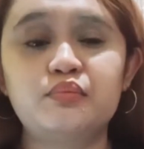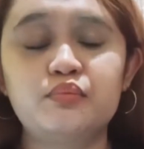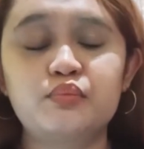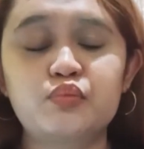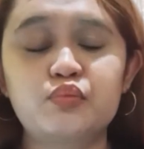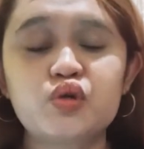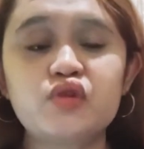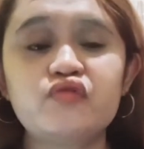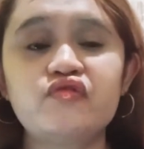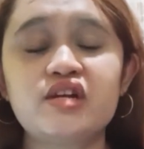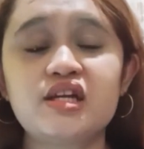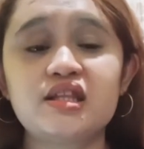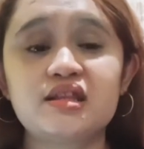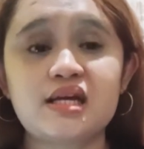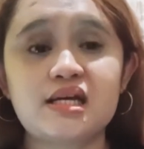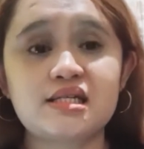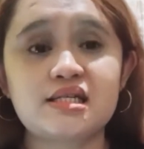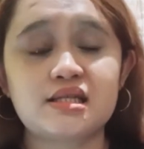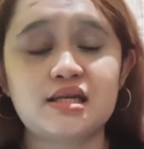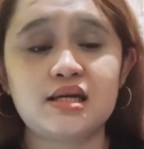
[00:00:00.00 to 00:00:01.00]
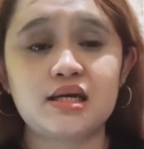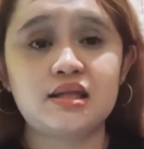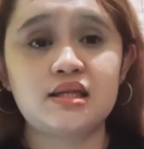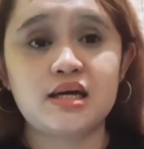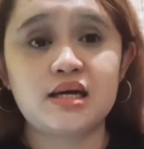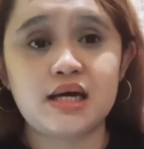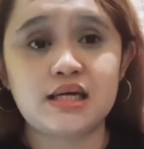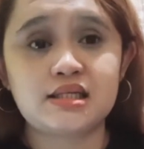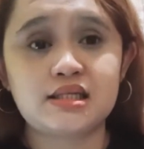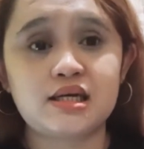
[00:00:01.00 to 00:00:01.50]
proven and tested
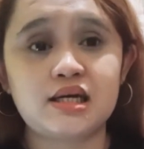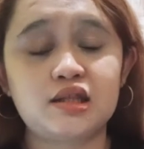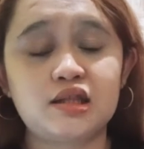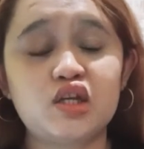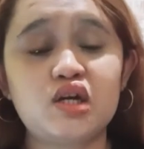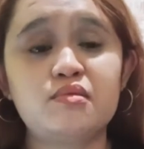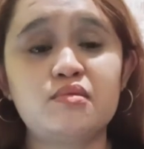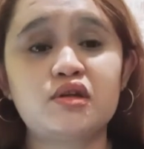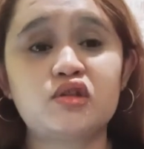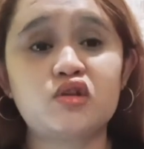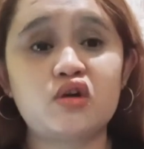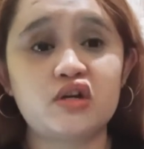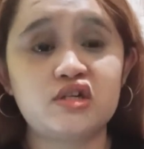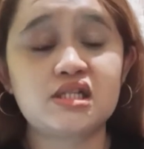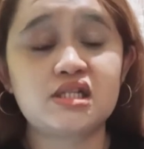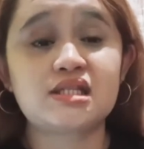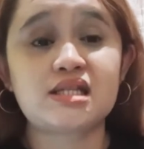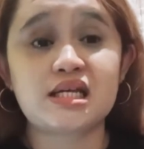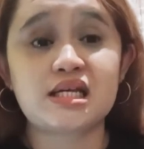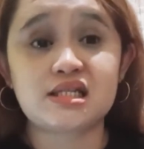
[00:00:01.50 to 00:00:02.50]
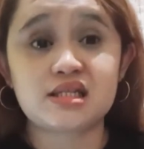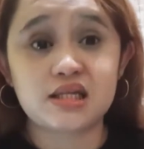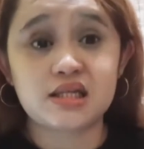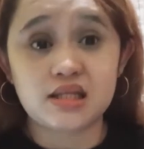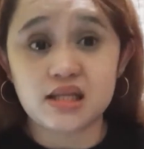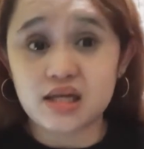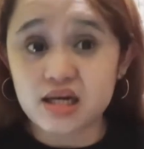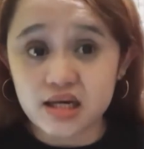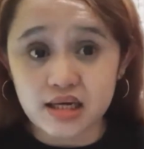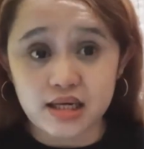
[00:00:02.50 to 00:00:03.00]
guys, at dermatologist tested
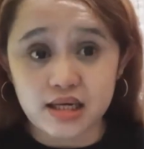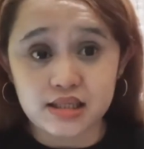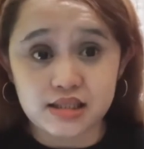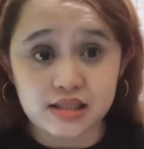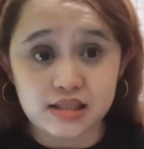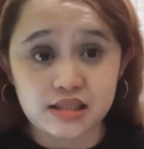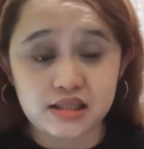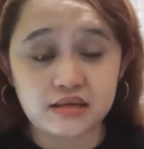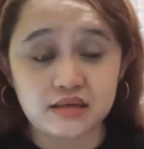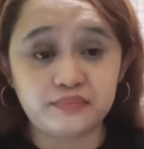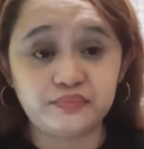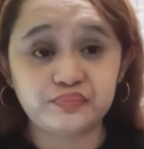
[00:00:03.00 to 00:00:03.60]
na guys.